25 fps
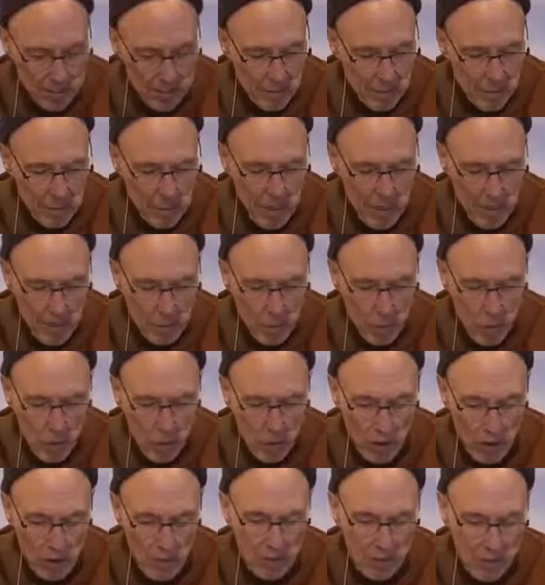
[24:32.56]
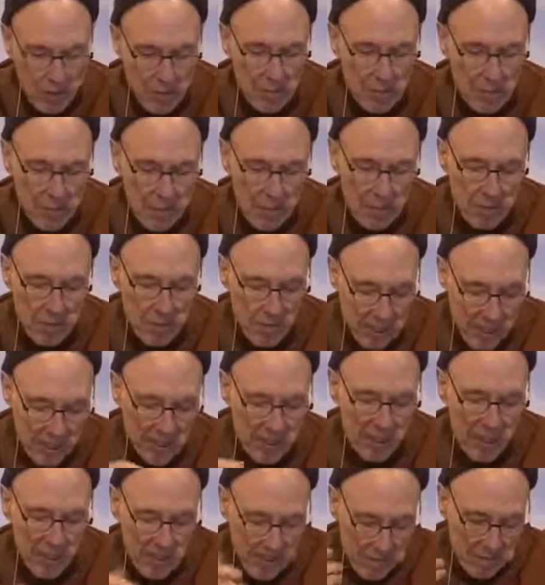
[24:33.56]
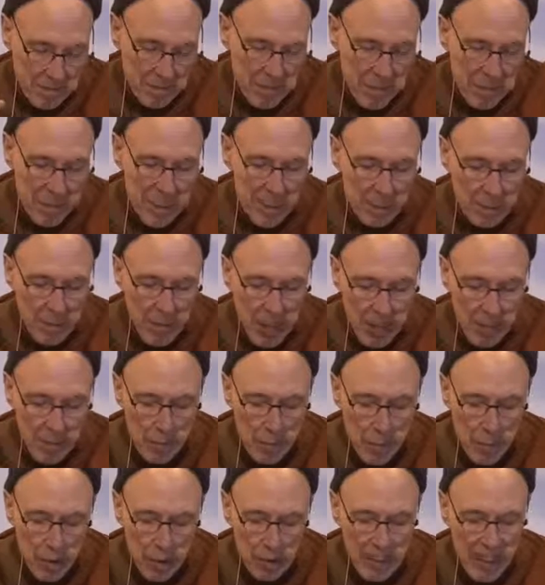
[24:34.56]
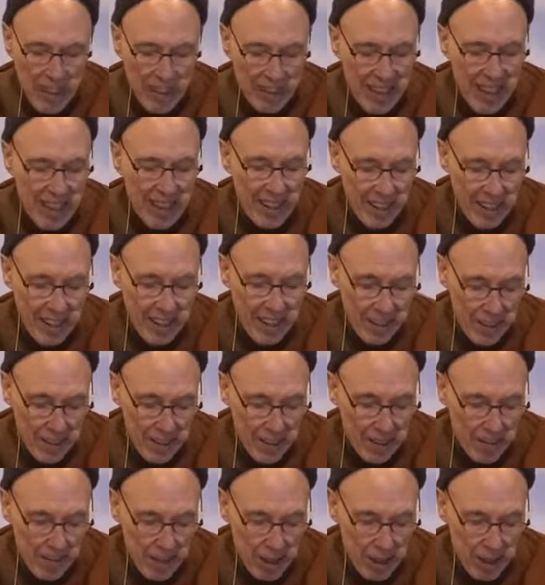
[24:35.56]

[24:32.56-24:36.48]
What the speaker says: that there are at least many more that they honor,